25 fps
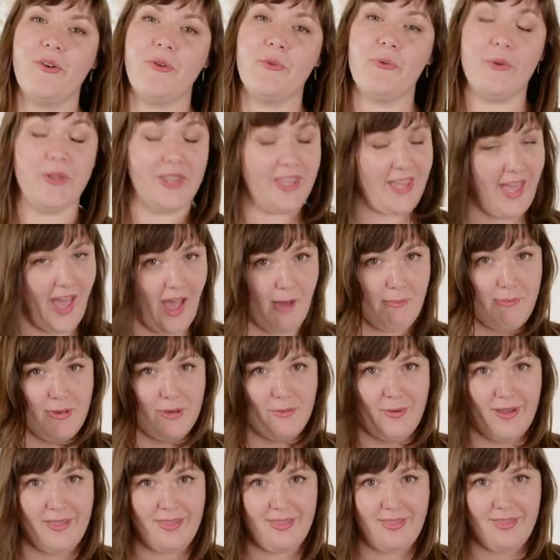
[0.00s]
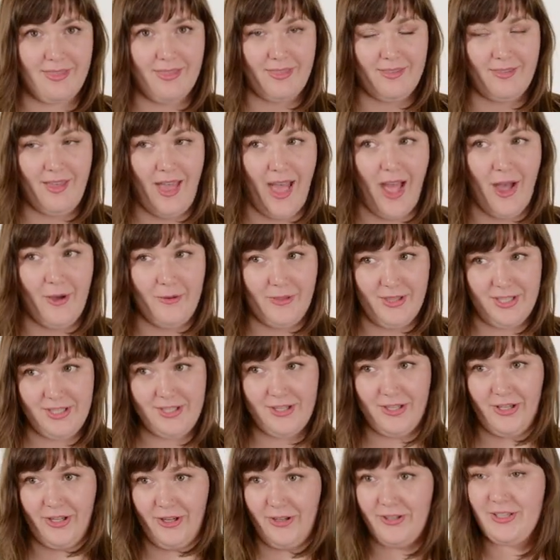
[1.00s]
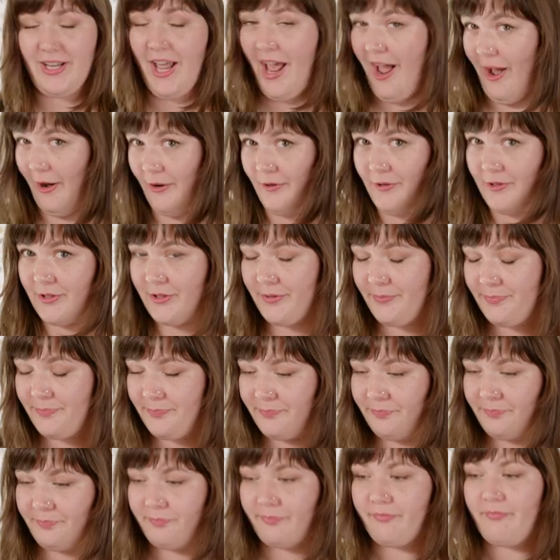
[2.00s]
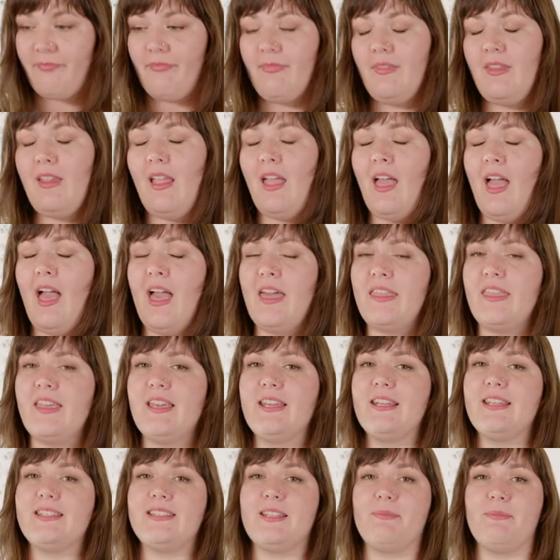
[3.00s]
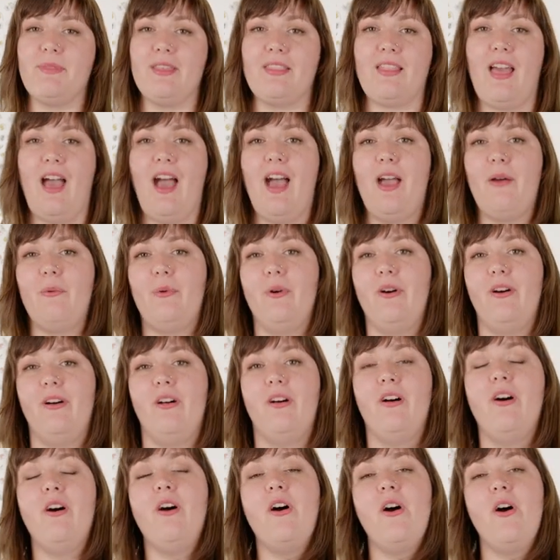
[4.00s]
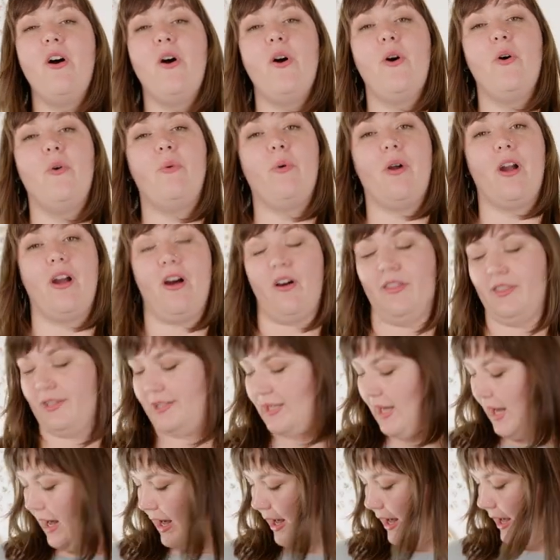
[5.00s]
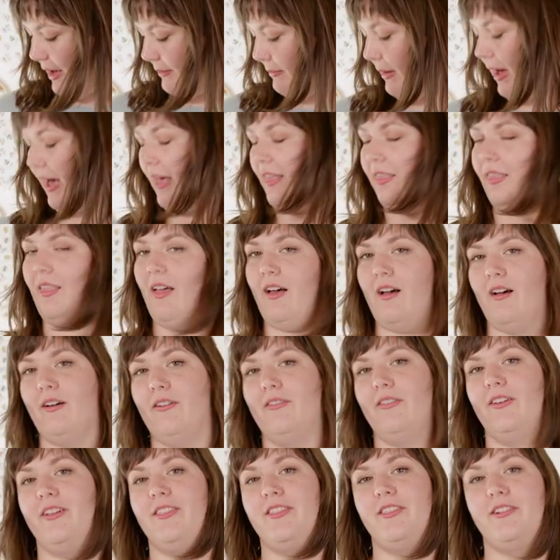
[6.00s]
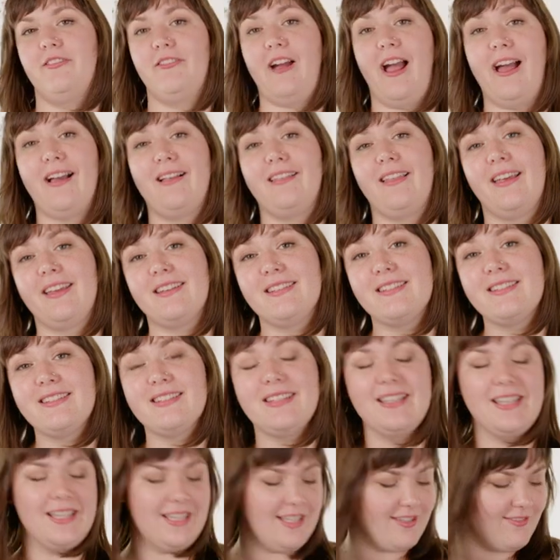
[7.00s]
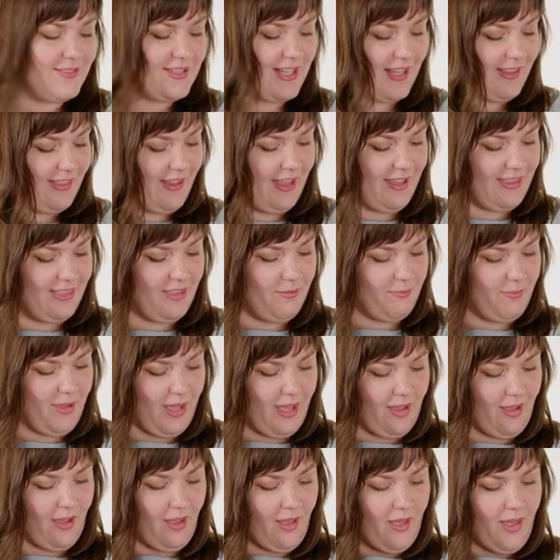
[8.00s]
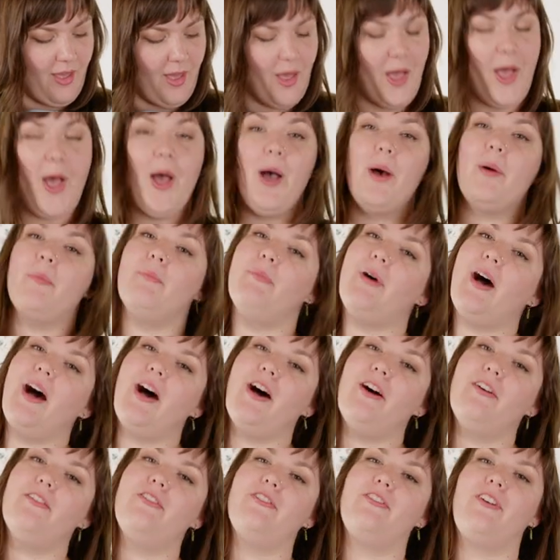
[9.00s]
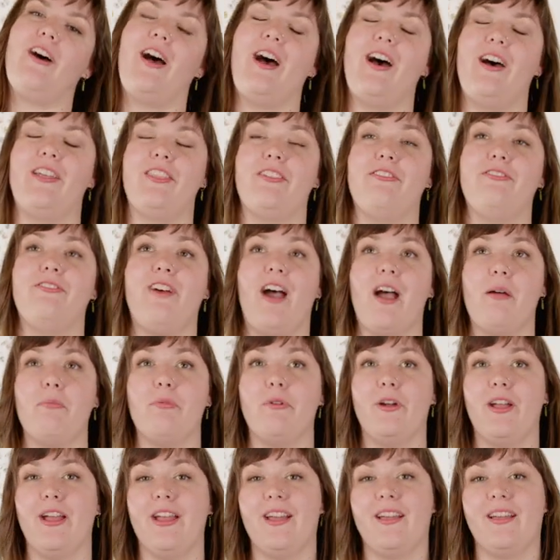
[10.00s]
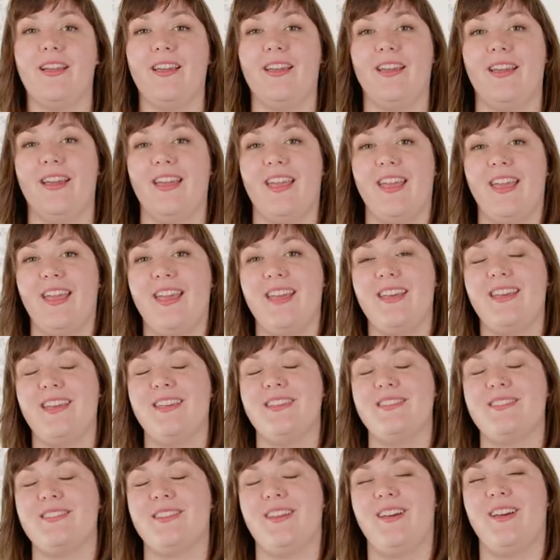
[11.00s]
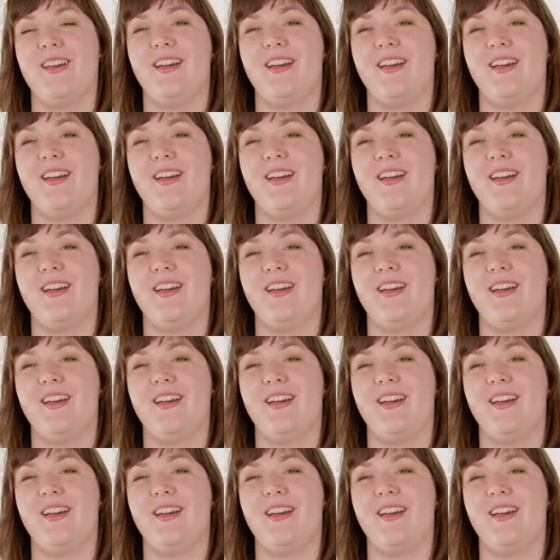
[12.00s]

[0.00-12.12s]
really happy with how this turned out. I think it is something that I will wear all the time. I love the raglan sleeves and like the big puff. Uh, the fabric is